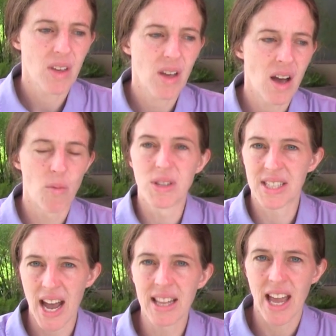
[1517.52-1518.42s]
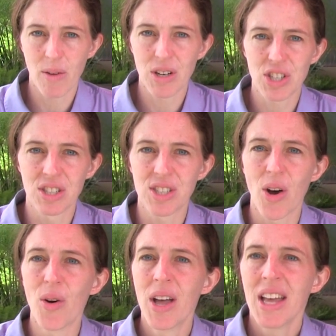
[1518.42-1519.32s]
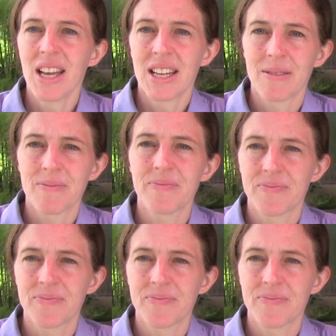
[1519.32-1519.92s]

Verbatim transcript: uh, with sign language. And so, so do you also